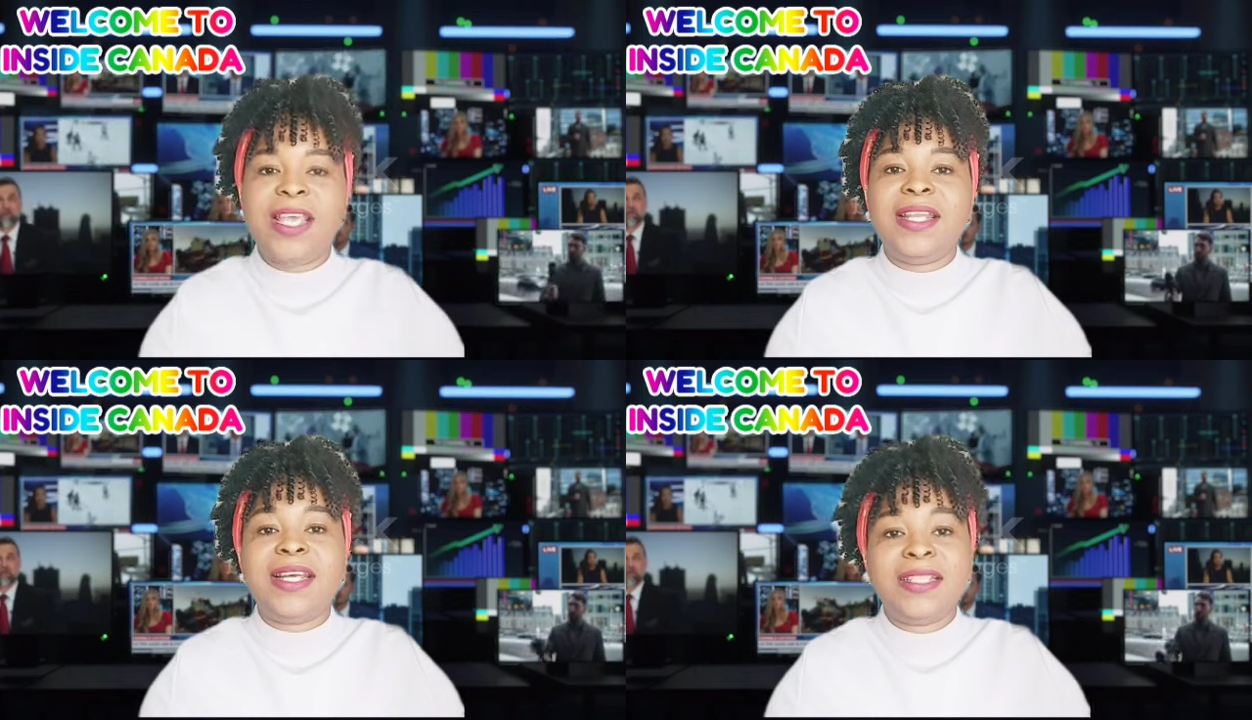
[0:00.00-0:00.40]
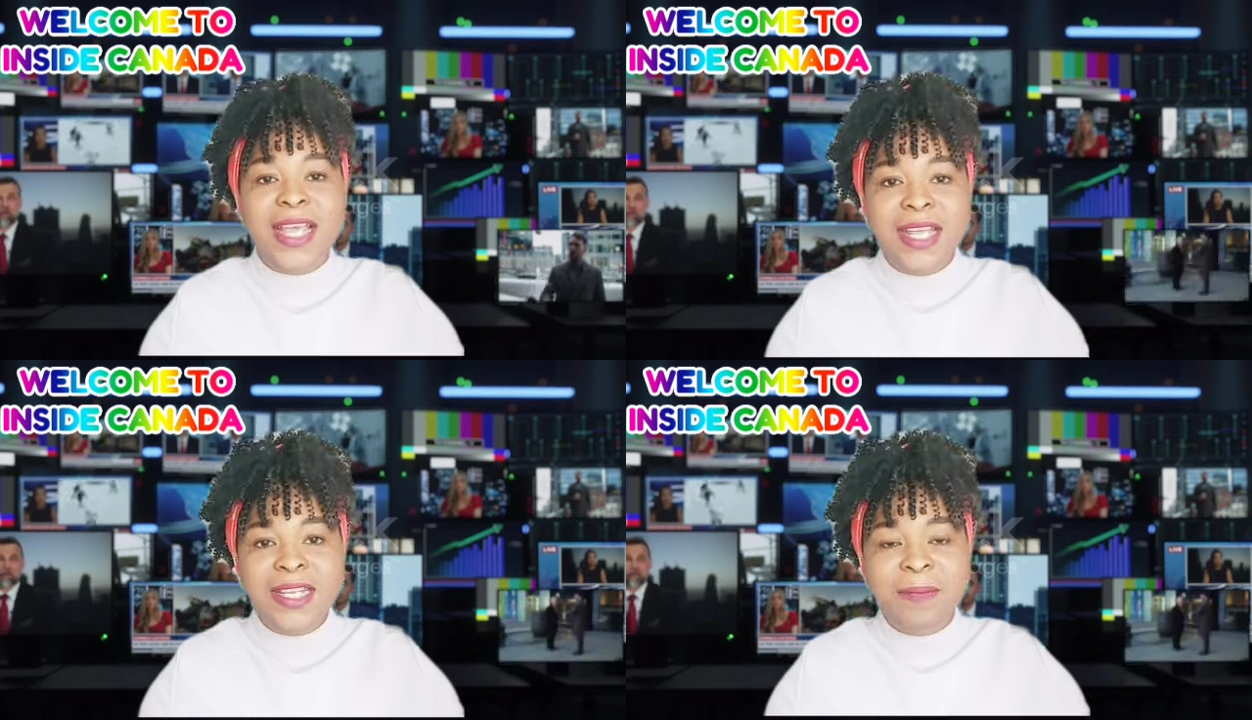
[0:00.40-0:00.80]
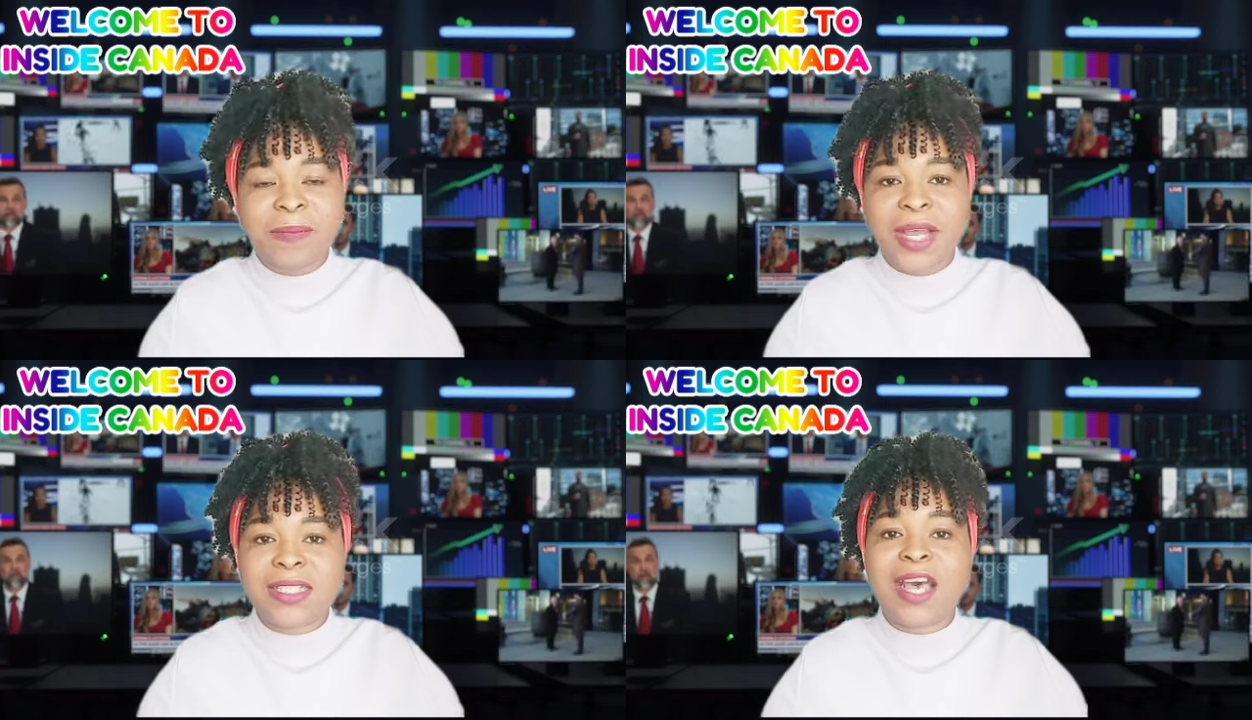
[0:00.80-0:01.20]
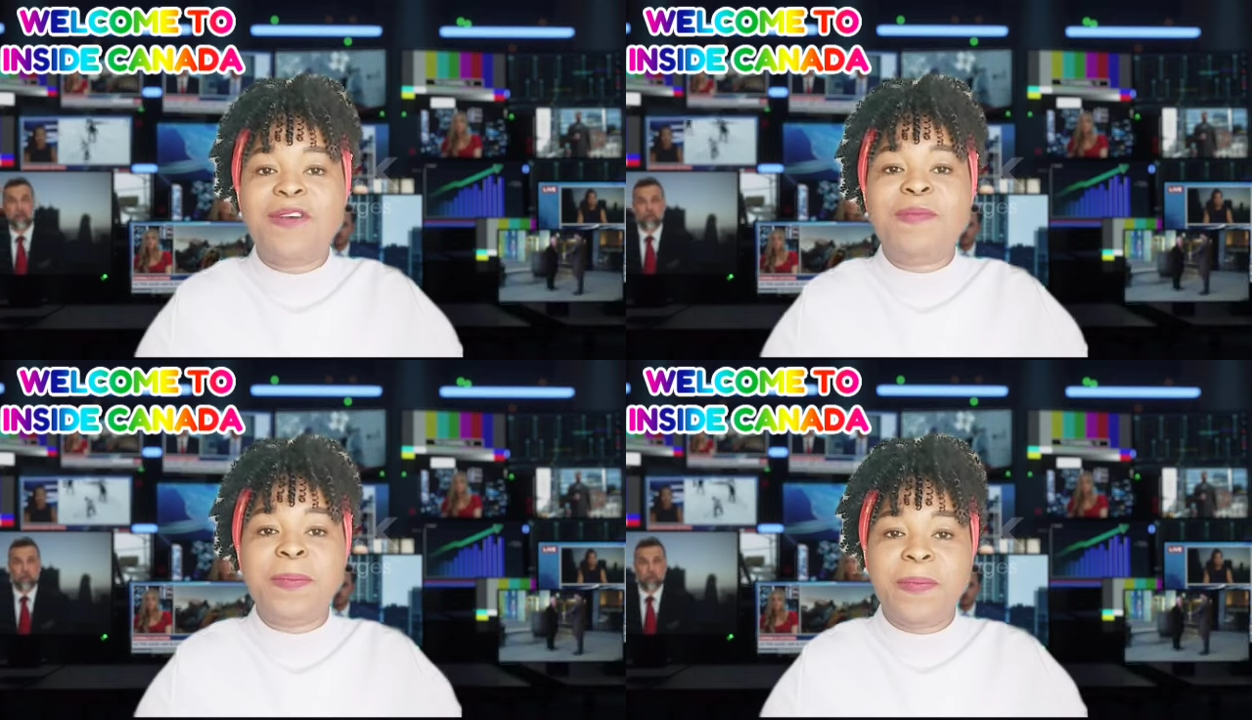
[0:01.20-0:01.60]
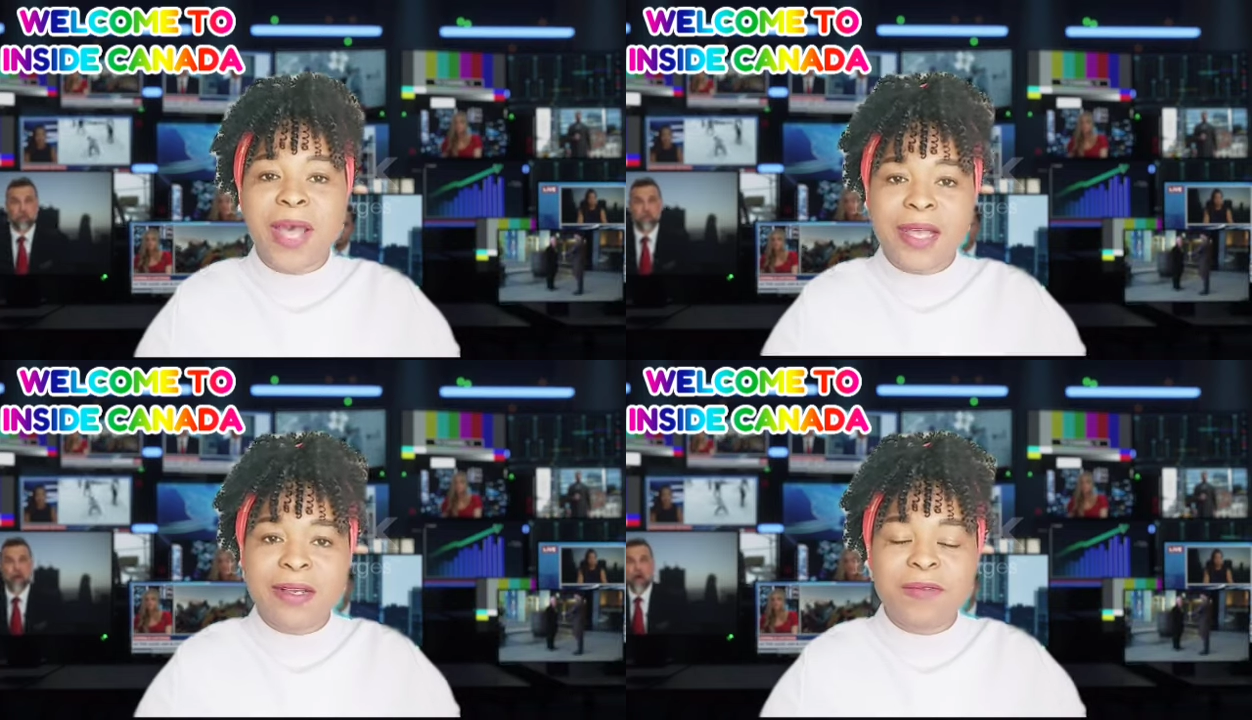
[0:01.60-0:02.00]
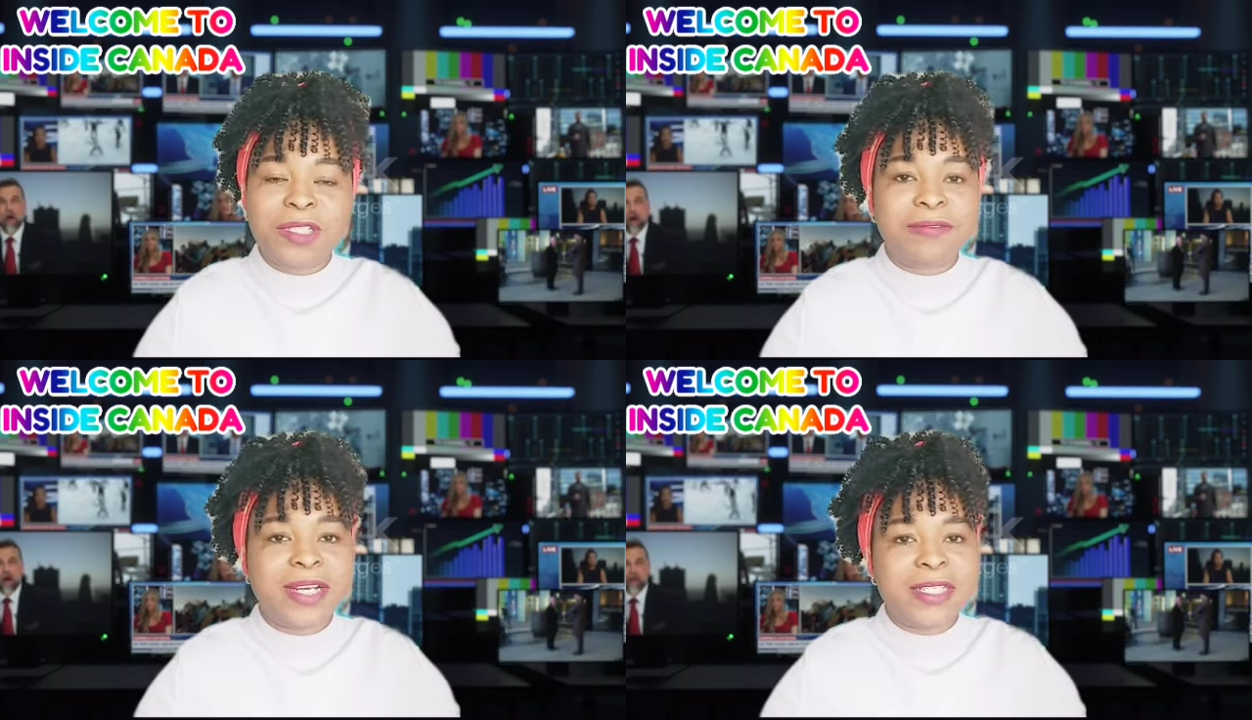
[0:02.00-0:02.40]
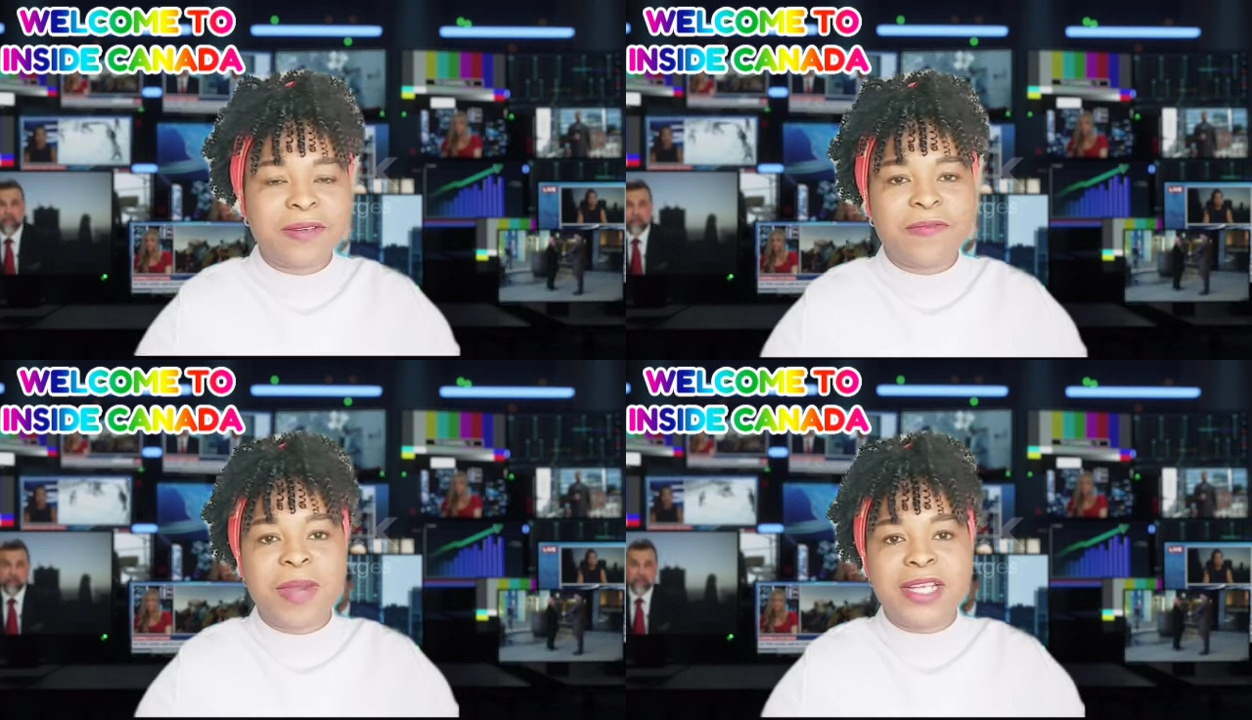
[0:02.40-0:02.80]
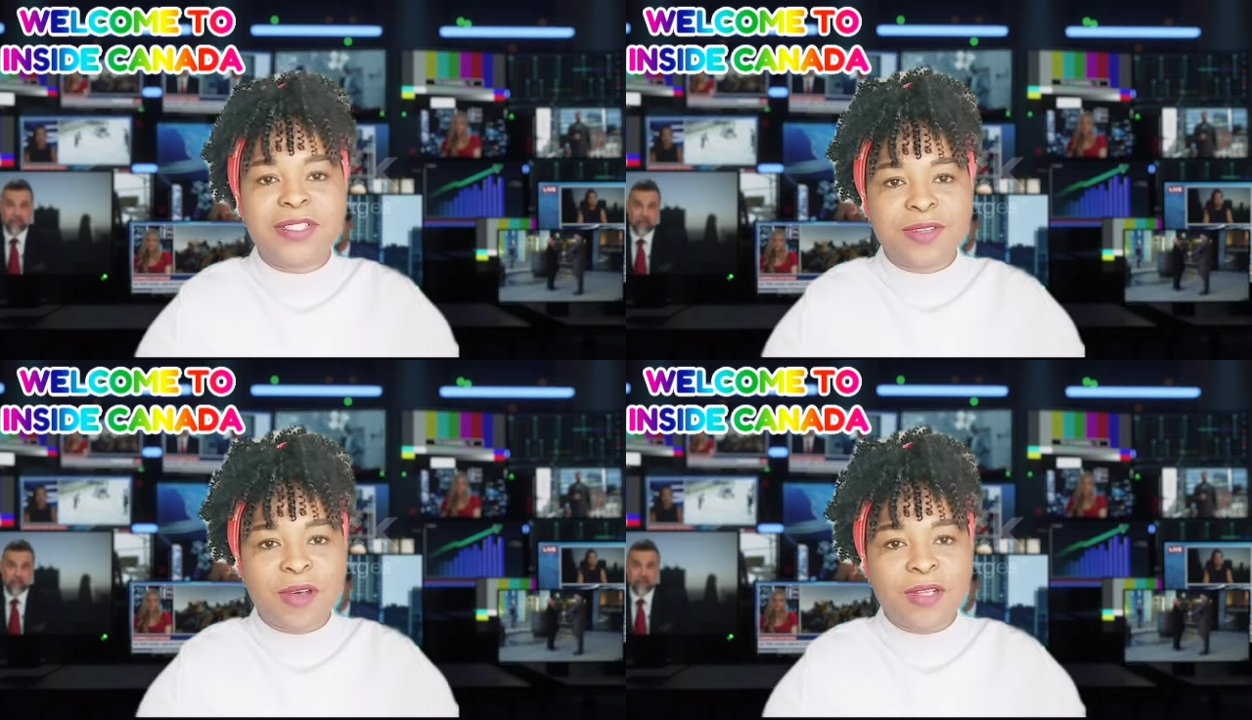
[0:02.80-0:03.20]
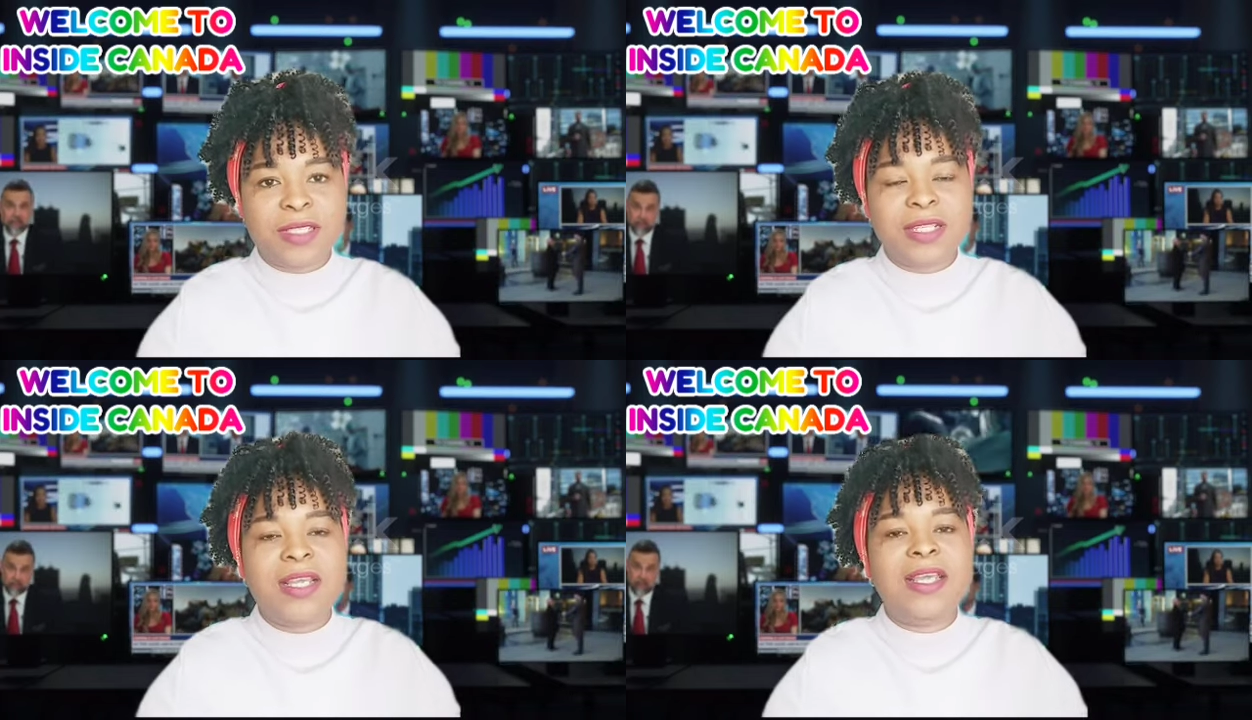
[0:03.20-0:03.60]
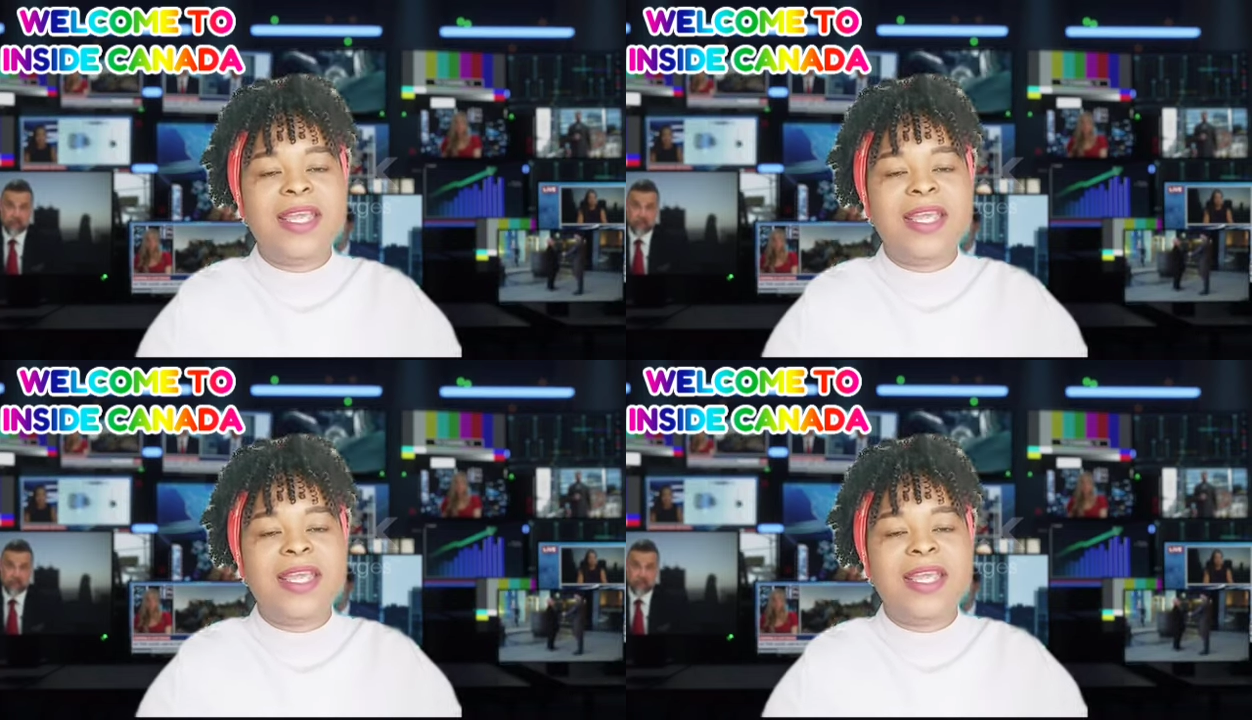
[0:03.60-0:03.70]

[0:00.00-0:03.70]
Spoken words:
And at the ending part, I'll be back with the rest of my thoughts